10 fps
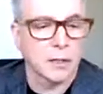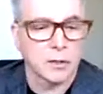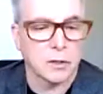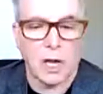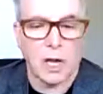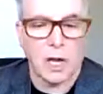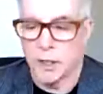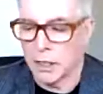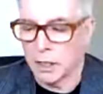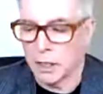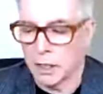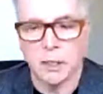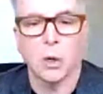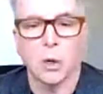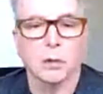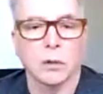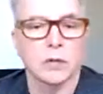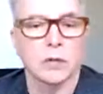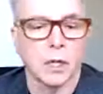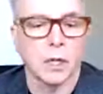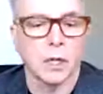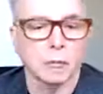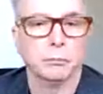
how would they get a hold of something?